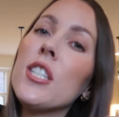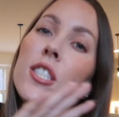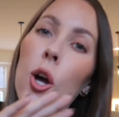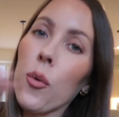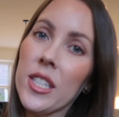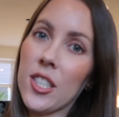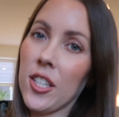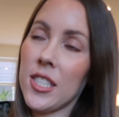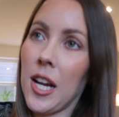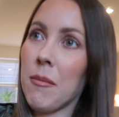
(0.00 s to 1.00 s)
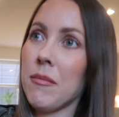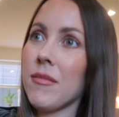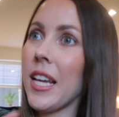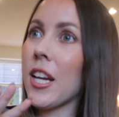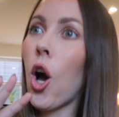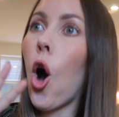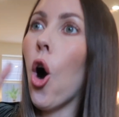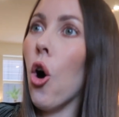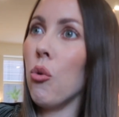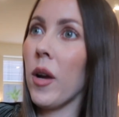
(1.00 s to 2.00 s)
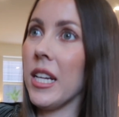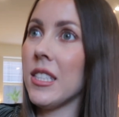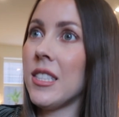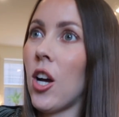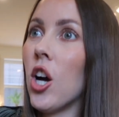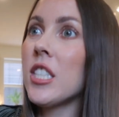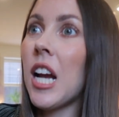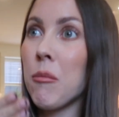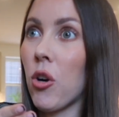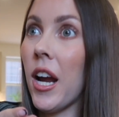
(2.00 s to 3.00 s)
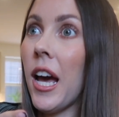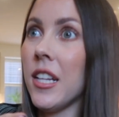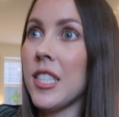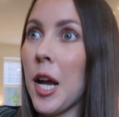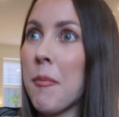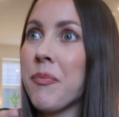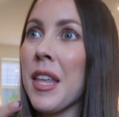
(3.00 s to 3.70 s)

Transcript: is always on time. Like, always. On time or ahead of time.